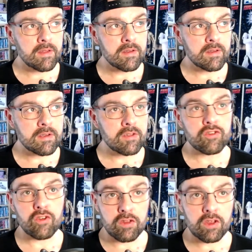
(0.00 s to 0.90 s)

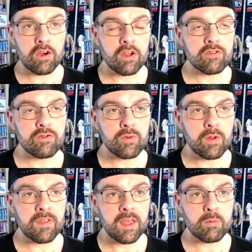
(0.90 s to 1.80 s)
Constructicons. There's one of
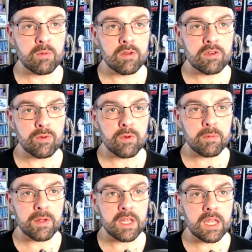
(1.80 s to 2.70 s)
them showed up
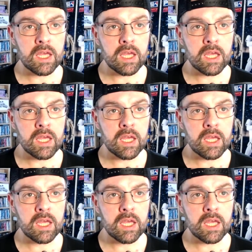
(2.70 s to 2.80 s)
on it,